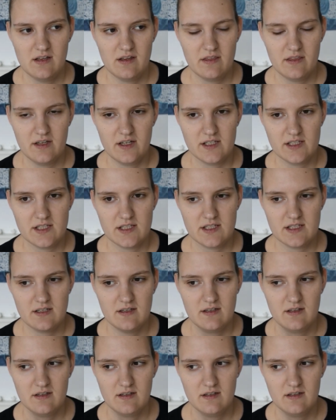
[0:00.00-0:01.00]
this
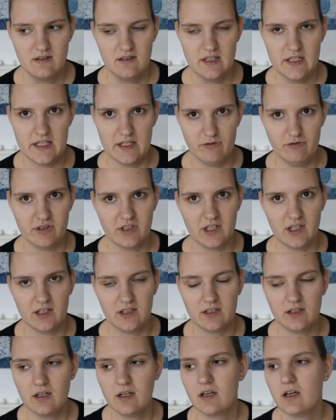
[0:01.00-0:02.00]

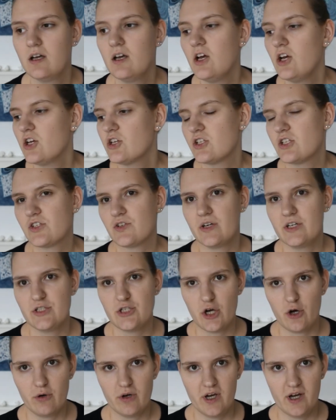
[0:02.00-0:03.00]
evening, so I
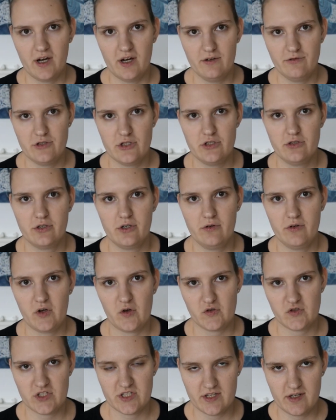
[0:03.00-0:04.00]
don't have to go
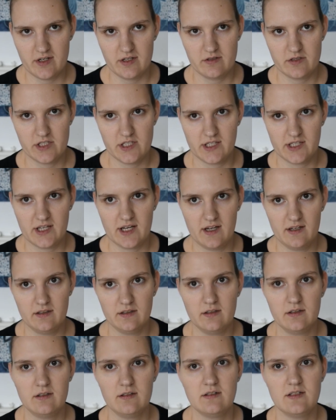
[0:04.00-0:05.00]
downstairs
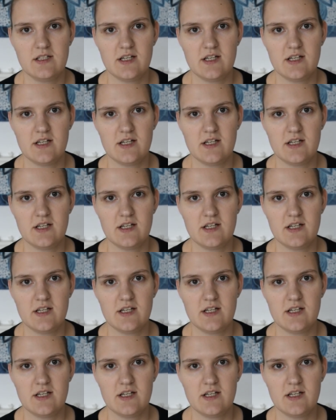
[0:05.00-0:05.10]
again.